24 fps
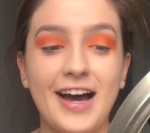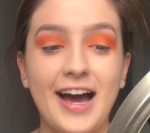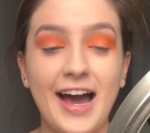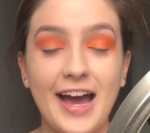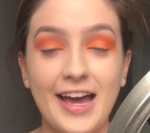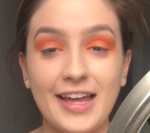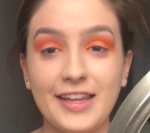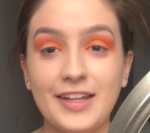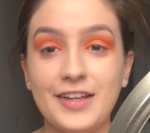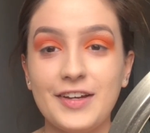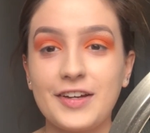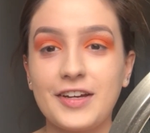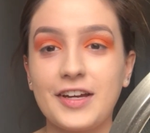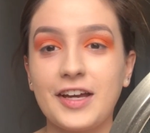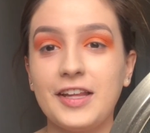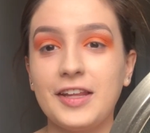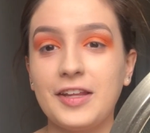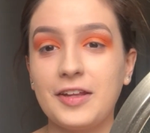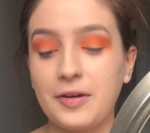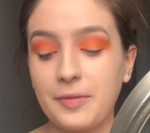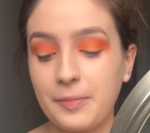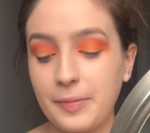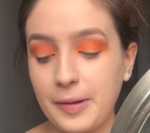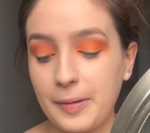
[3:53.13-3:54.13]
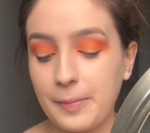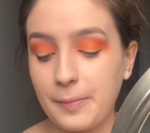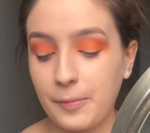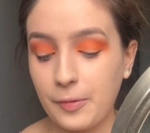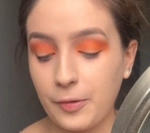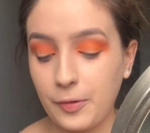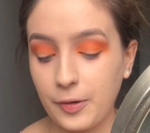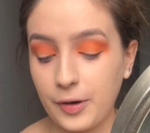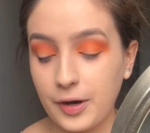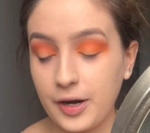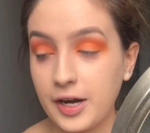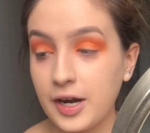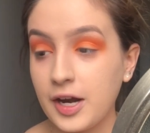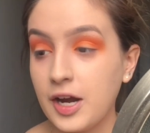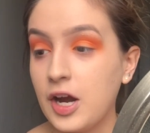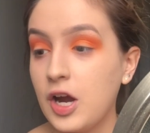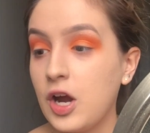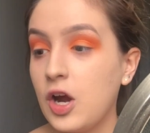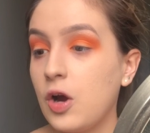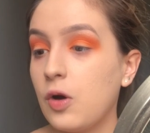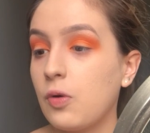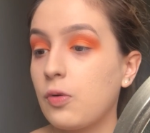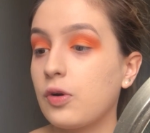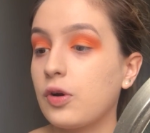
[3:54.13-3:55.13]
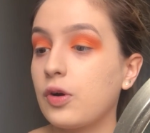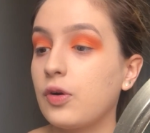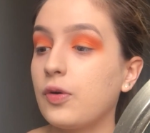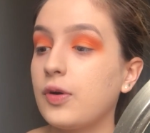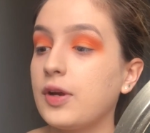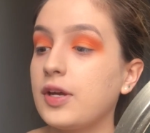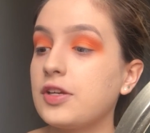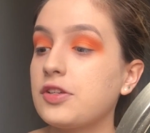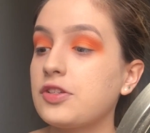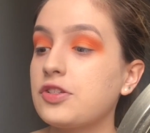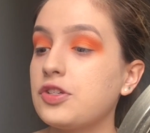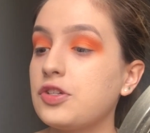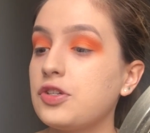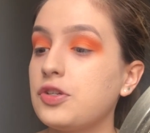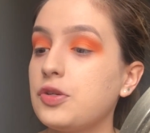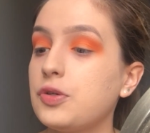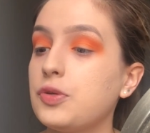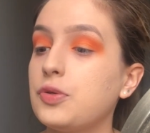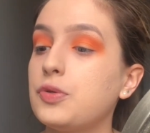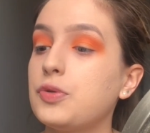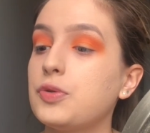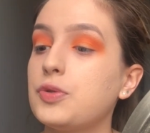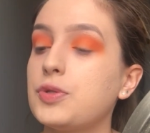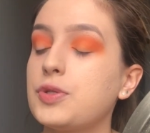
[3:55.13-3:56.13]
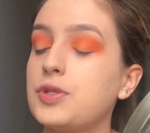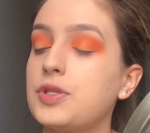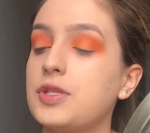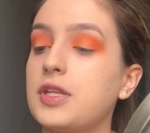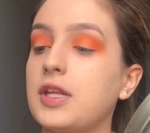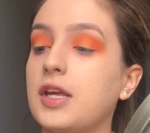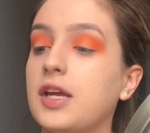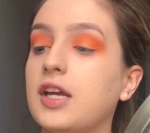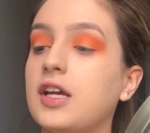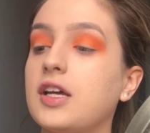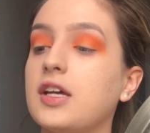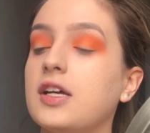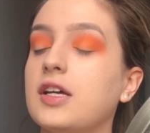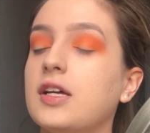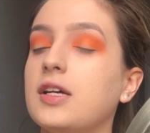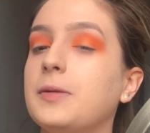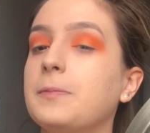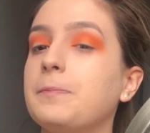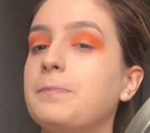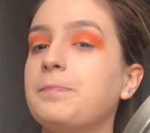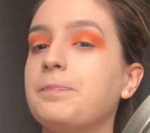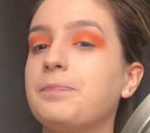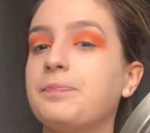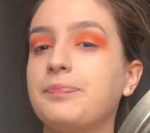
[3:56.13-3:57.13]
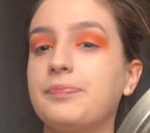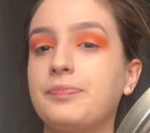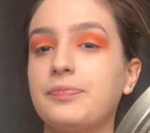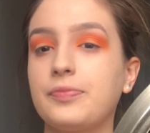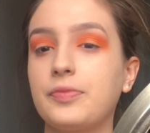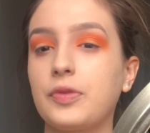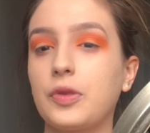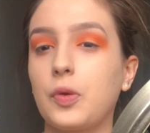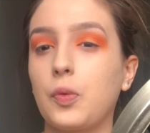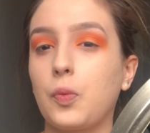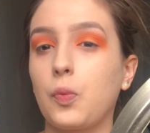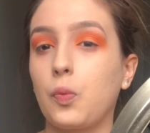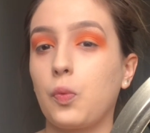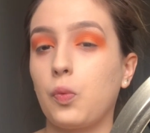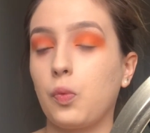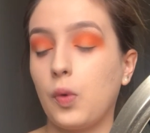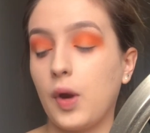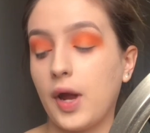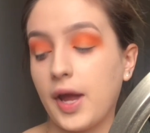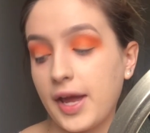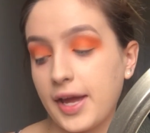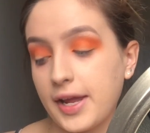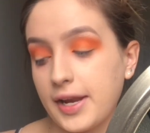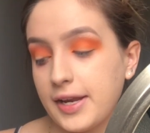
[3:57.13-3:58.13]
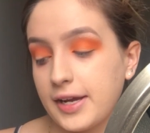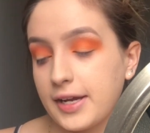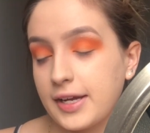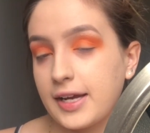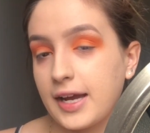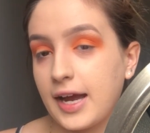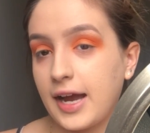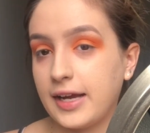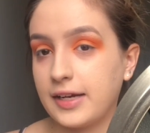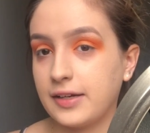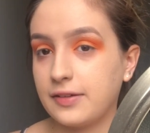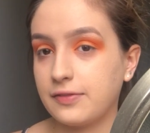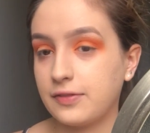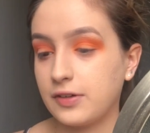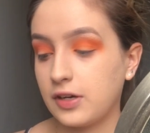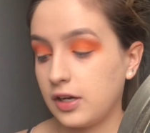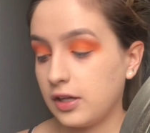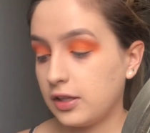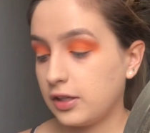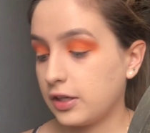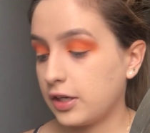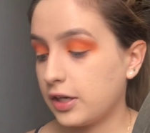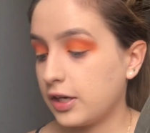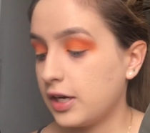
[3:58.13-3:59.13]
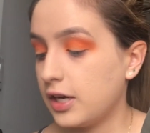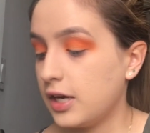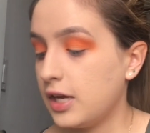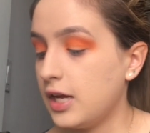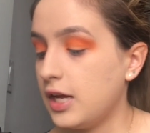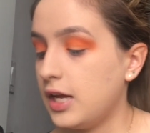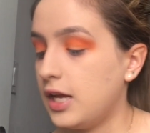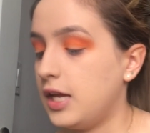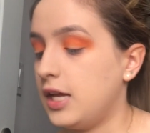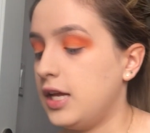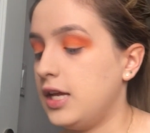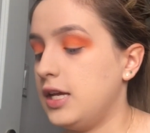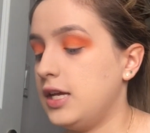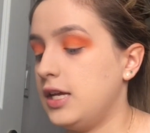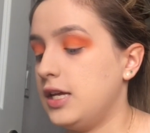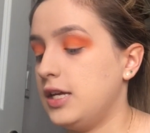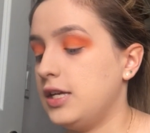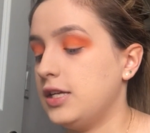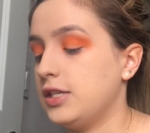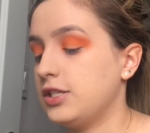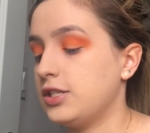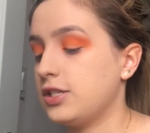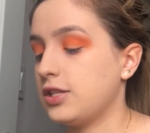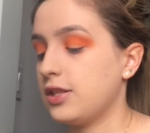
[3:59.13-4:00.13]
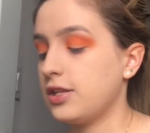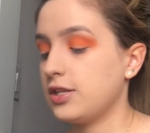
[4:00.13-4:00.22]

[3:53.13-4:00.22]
eye look a little bit more, we're going to use like a red kind of color. It's